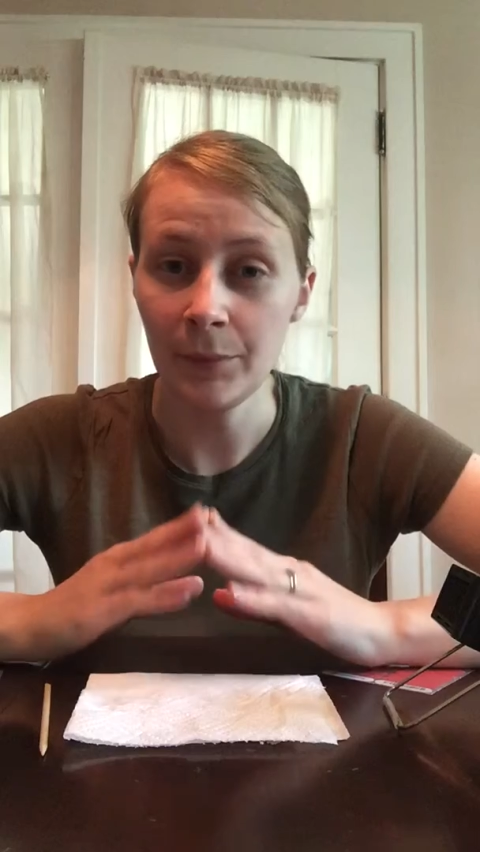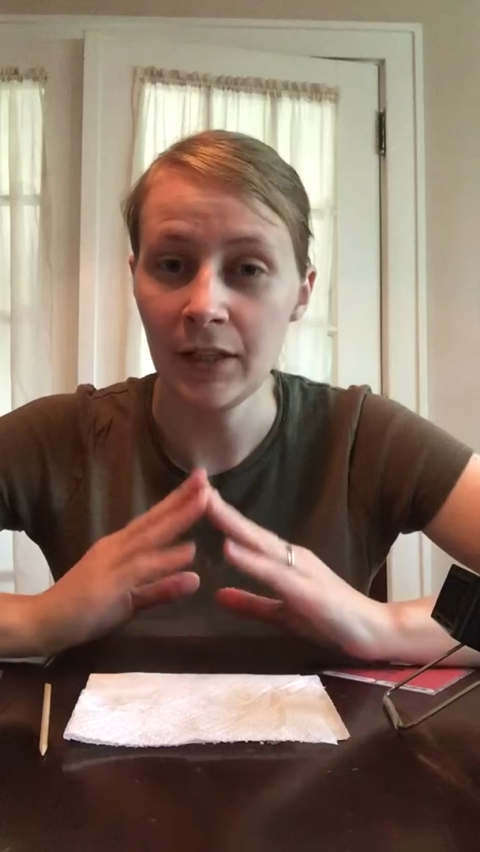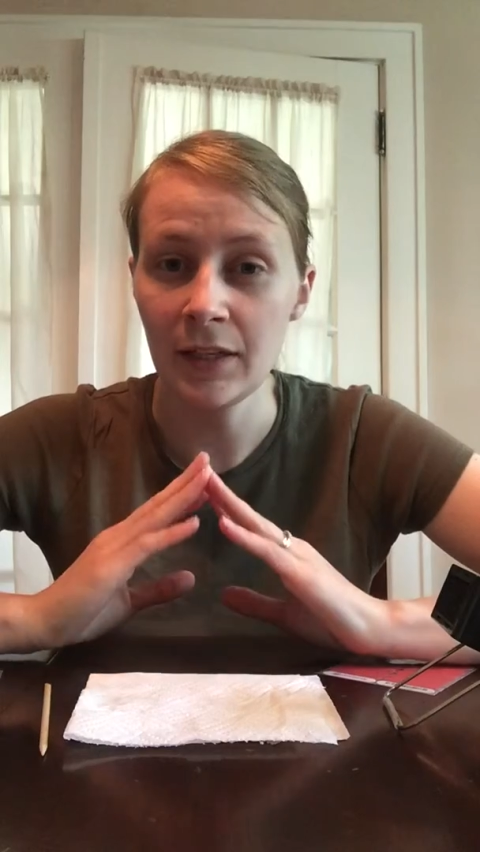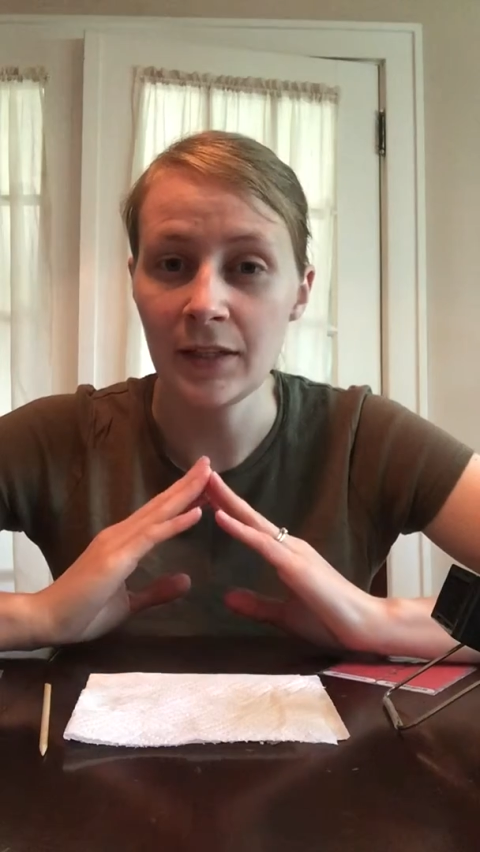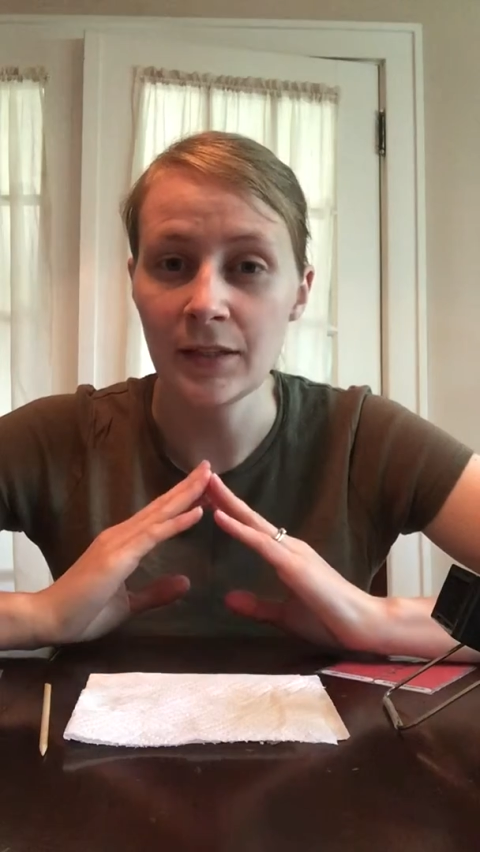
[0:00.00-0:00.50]

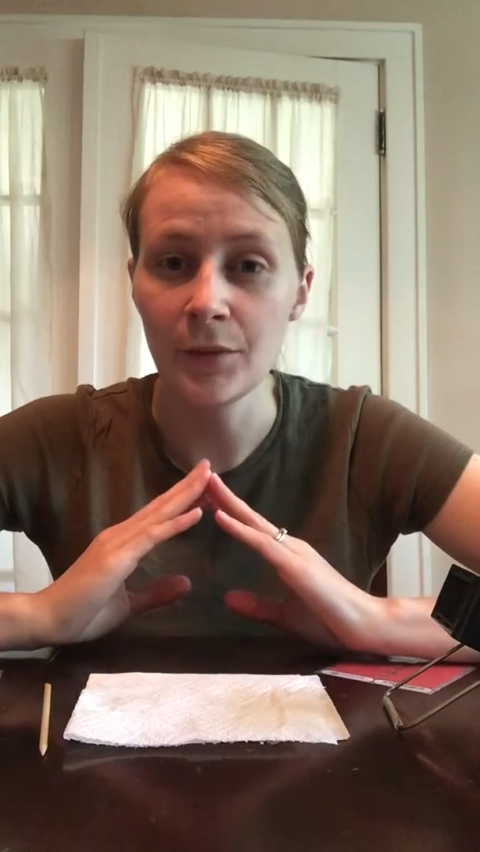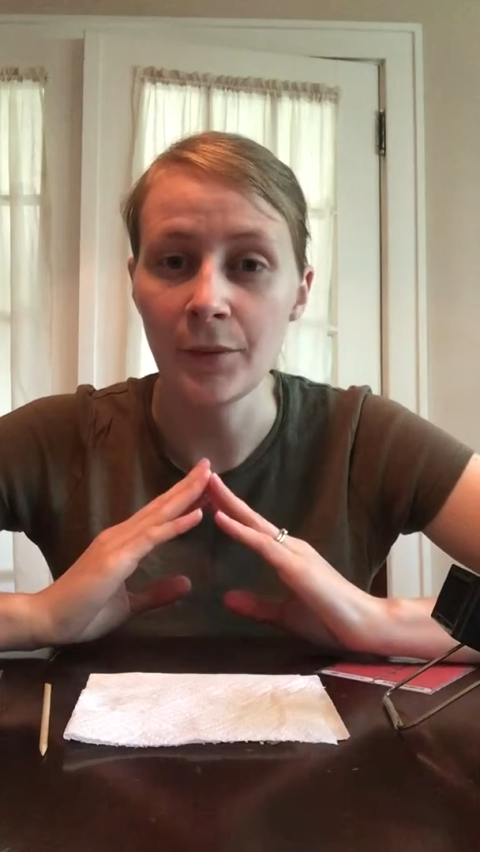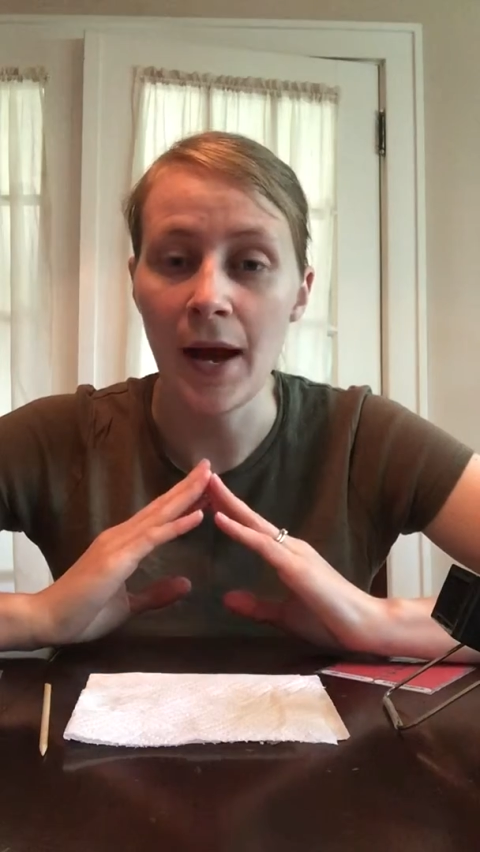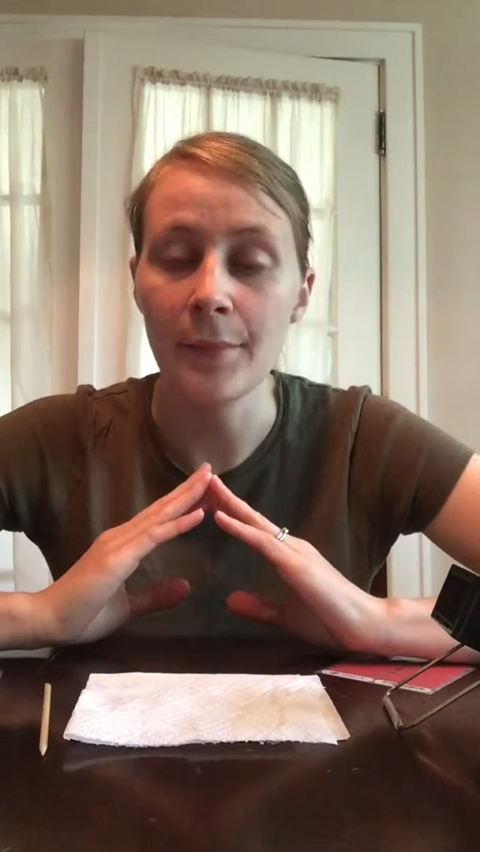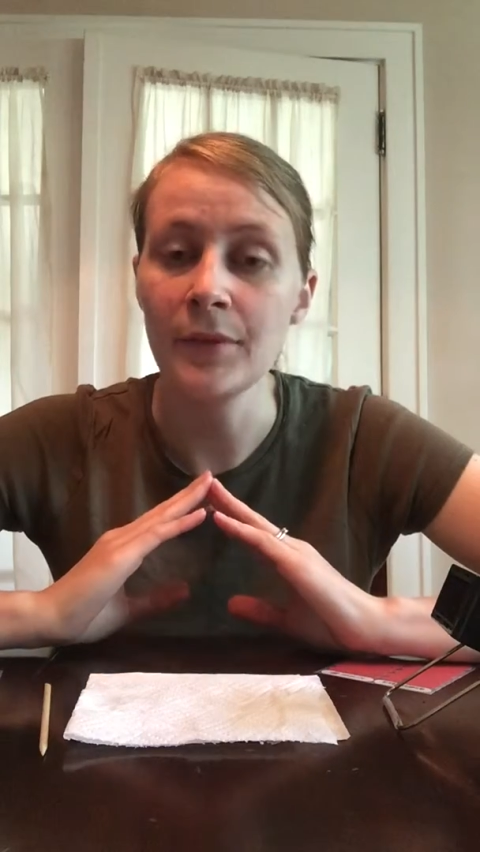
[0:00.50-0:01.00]
because the
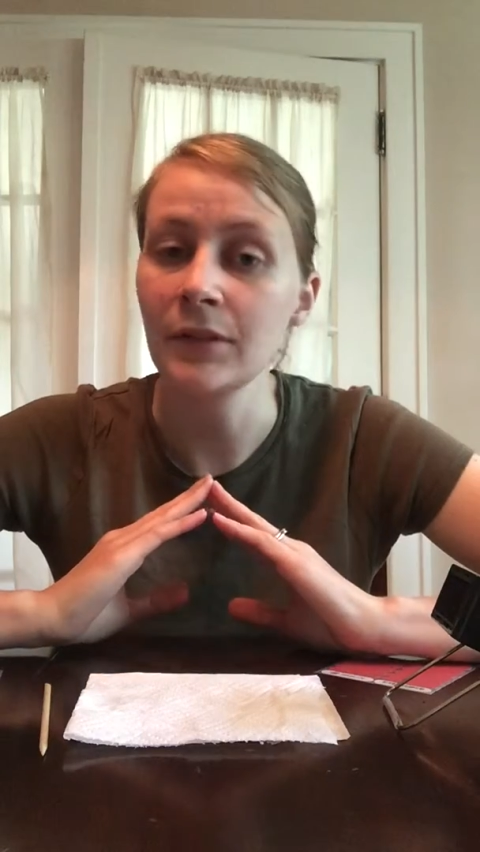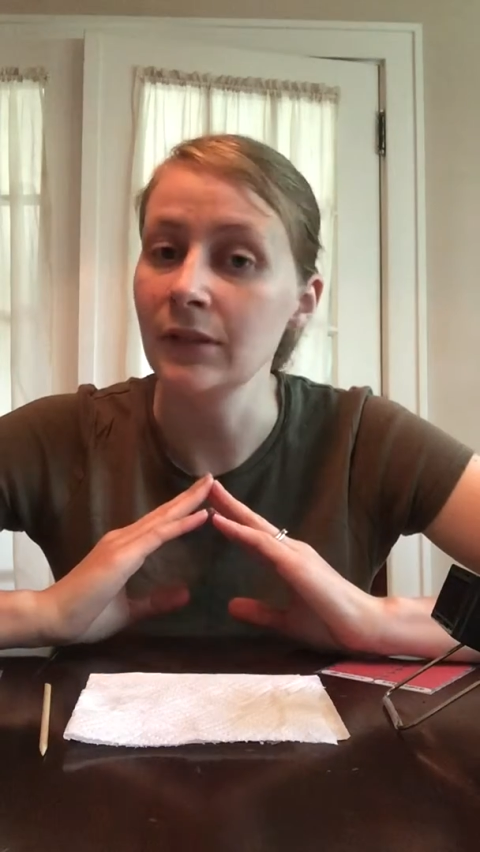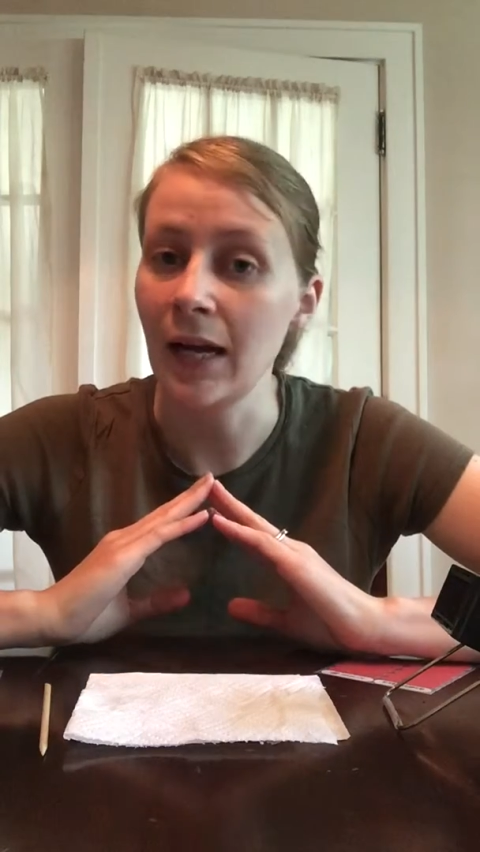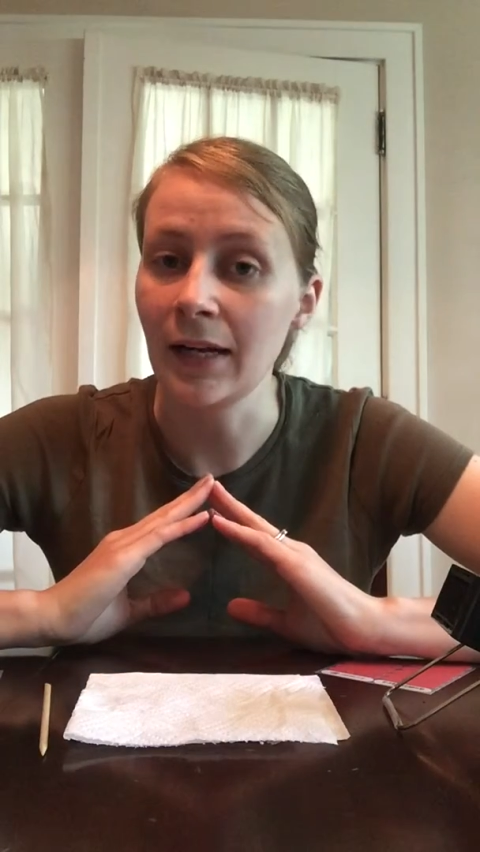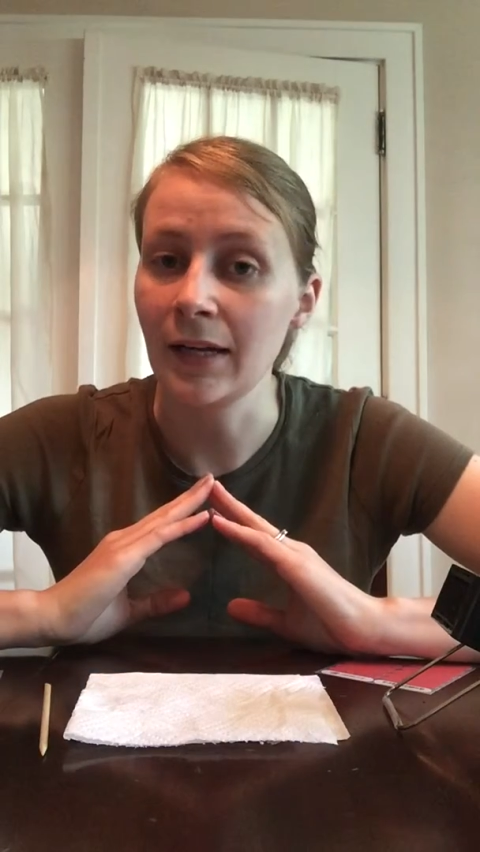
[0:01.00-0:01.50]
wrap does
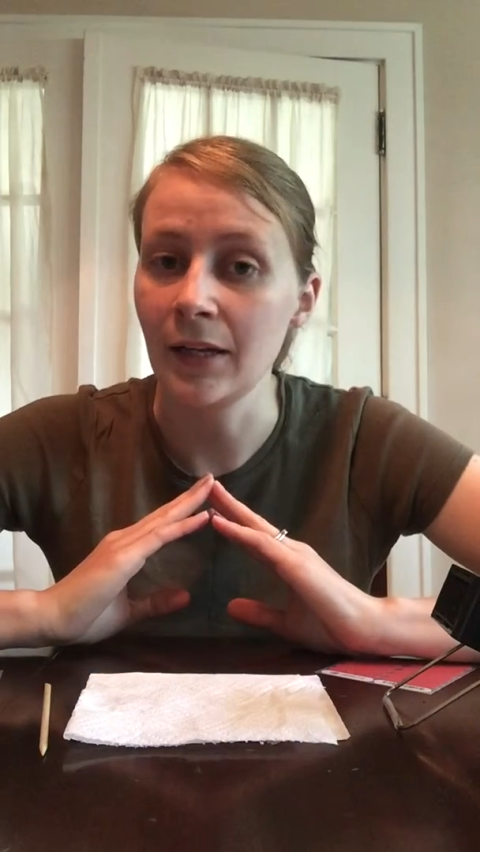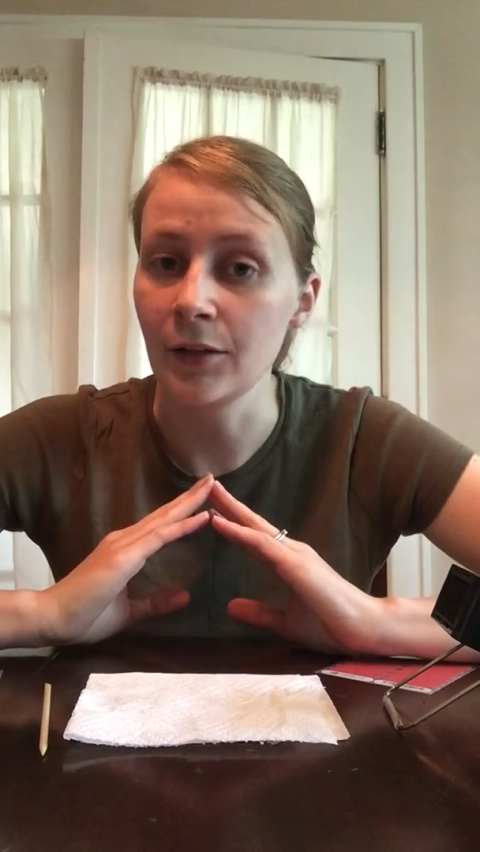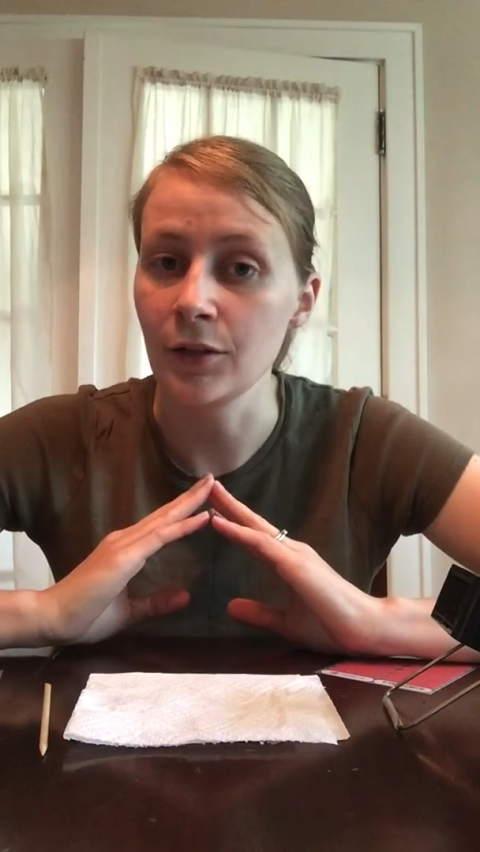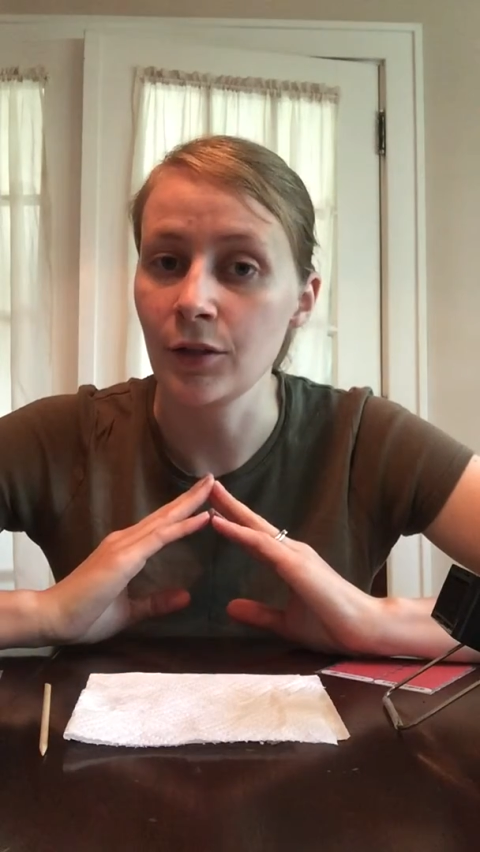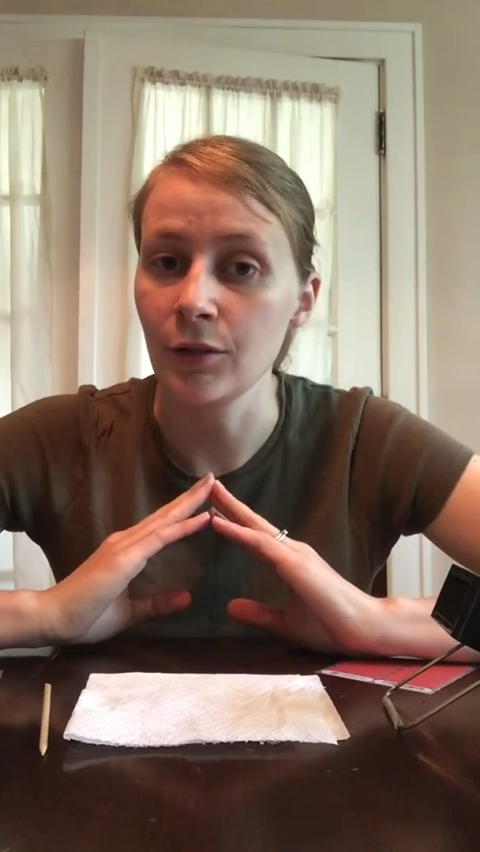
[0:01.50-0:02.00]
not adhere
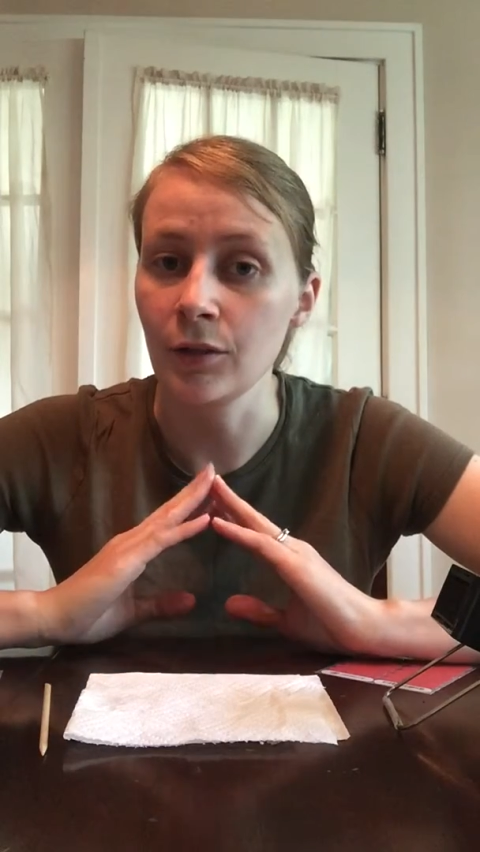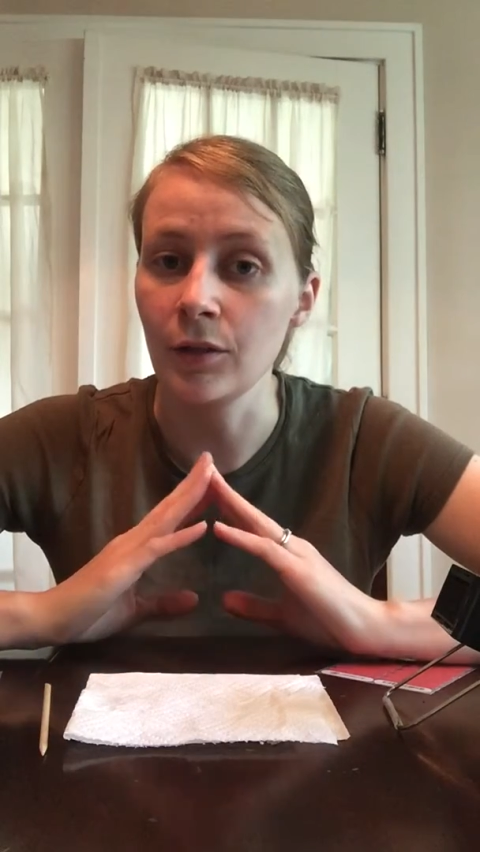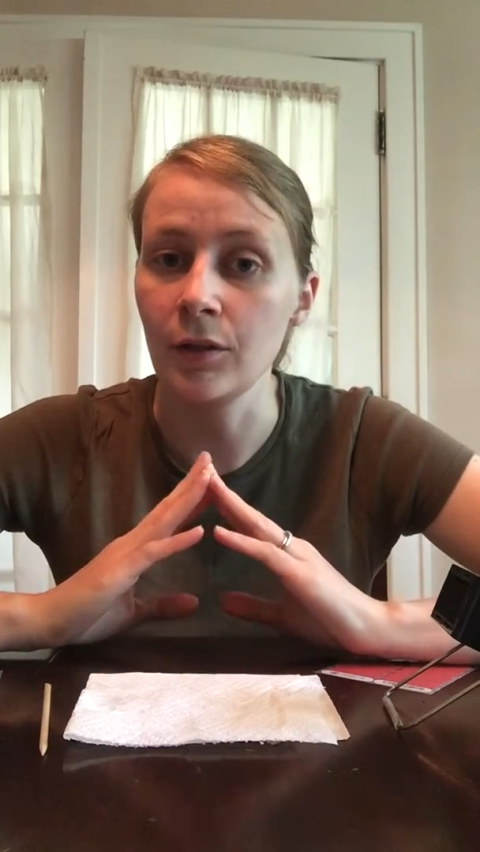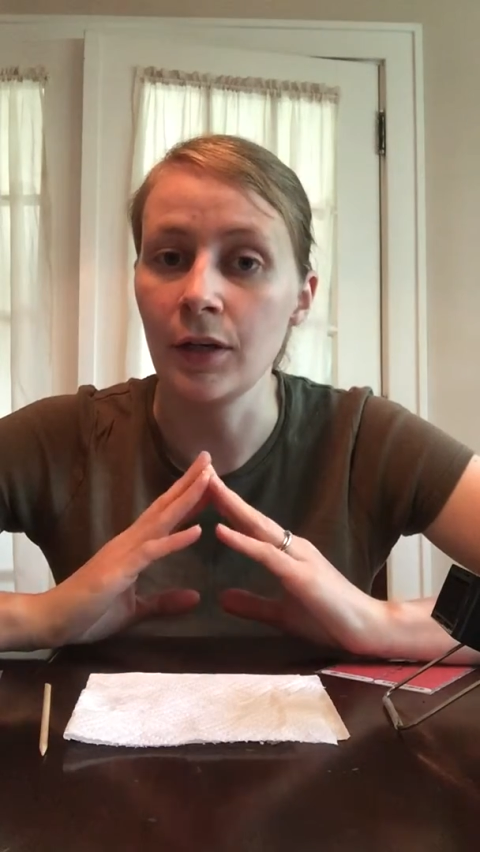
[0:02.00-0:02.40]
to cuticle